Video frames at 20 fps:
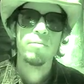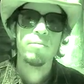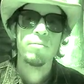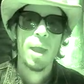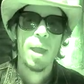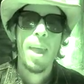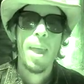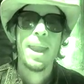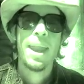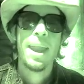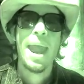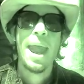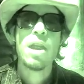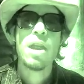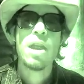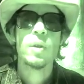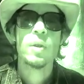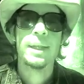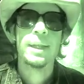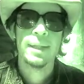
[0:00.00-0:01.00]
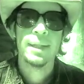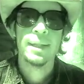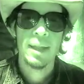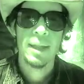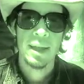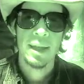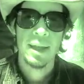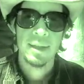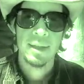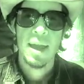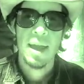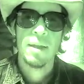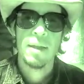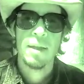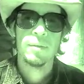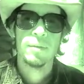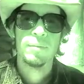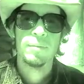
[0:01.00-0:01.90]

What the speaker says: I'm not arrogant like that.